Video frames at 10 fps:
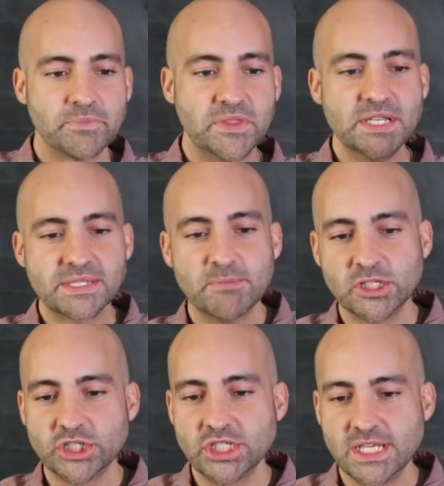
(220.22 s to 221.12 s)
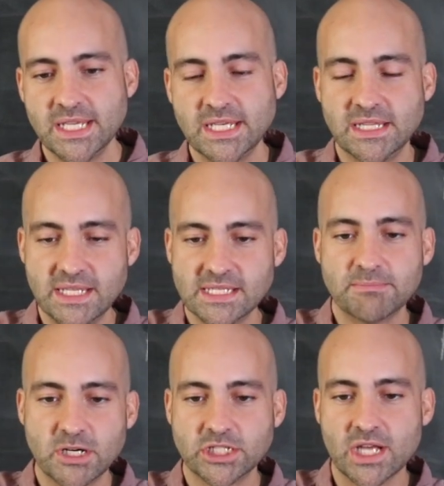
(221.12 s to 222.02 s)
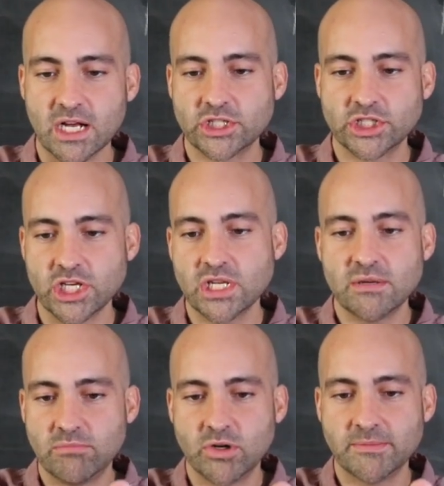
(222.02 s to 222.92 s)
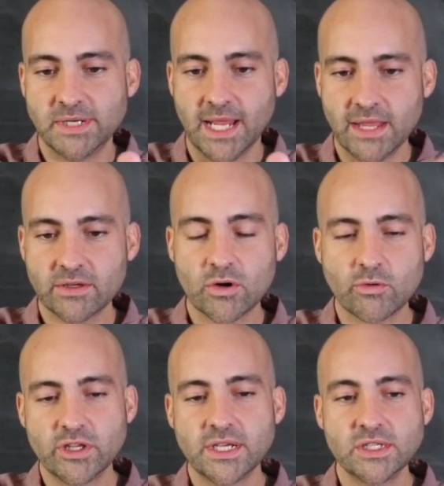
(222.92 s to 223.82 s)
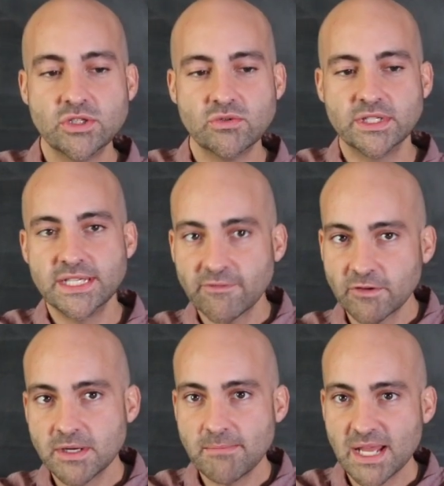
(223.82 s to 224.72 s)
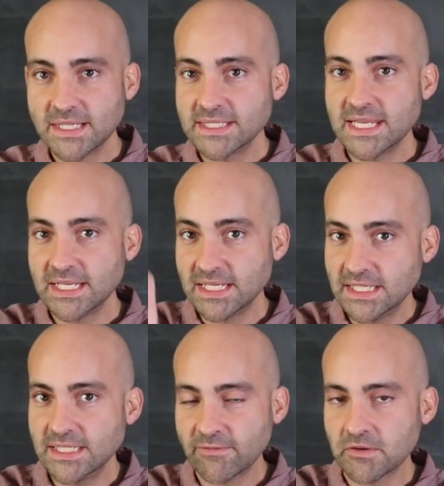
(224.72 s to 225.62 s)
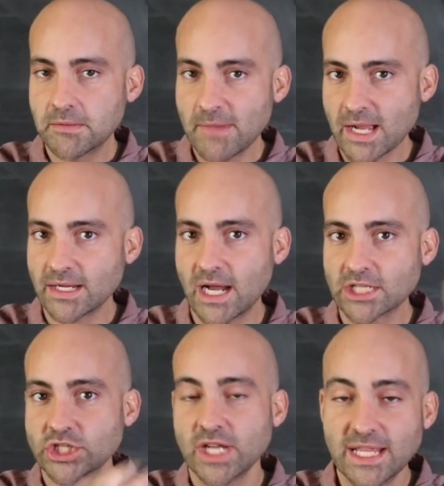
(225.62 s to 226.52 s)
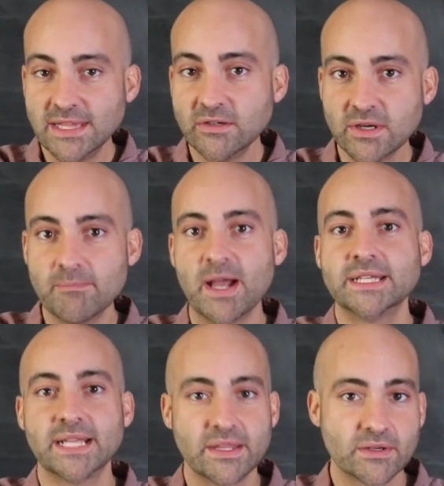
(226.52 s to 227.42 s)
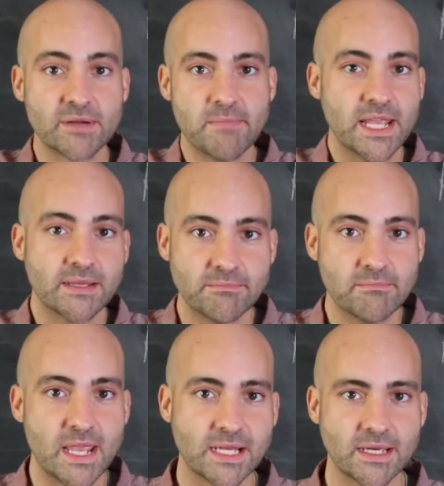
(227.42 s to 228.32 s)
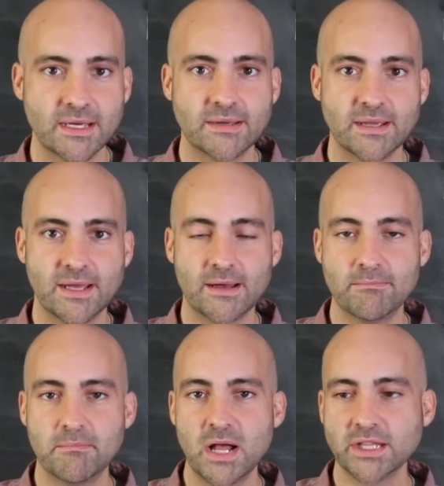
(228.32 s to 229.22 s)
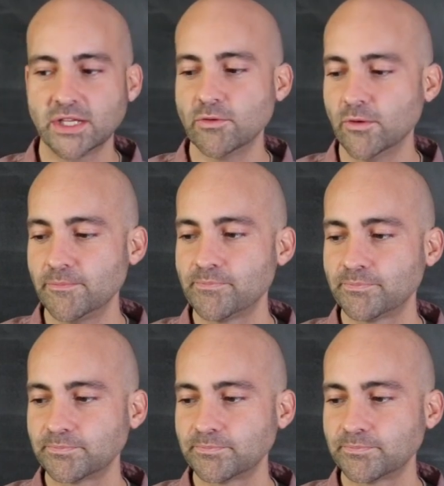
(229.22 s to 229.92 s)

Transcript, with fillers: this much tin and this much oxygen and put them together, or you can do a different amount of tin and a different amount of oxygen, and they'll combine together and make make a, a molecule